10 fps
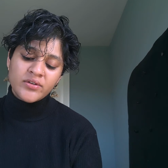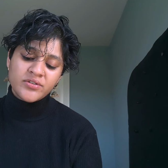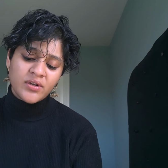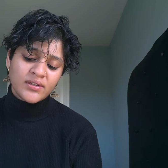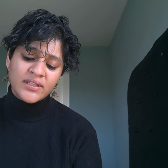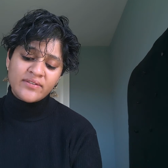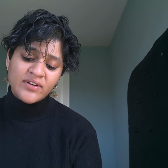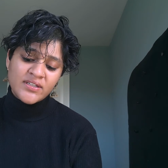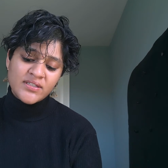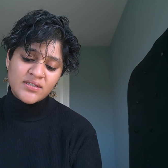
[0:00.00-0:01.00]
do not leave
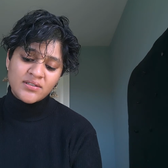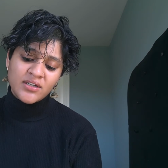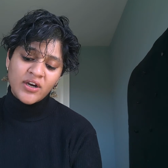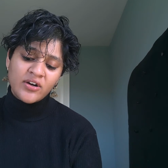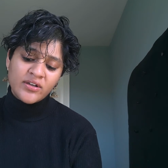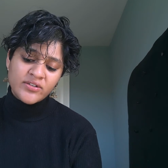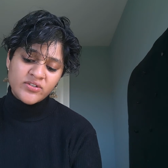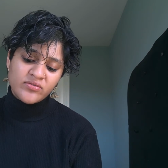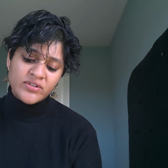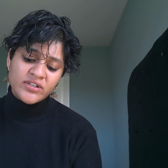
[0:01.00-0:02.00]
us.
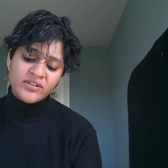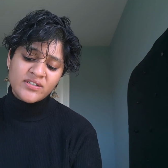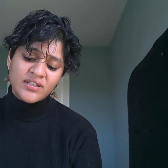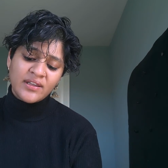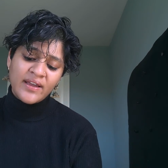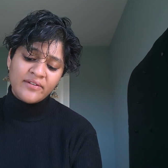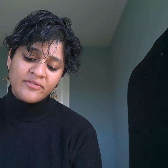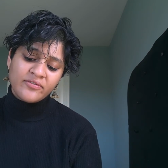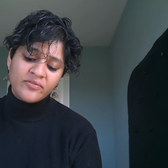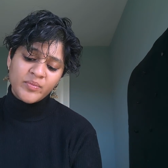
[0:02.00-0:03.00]
Courage, return to life.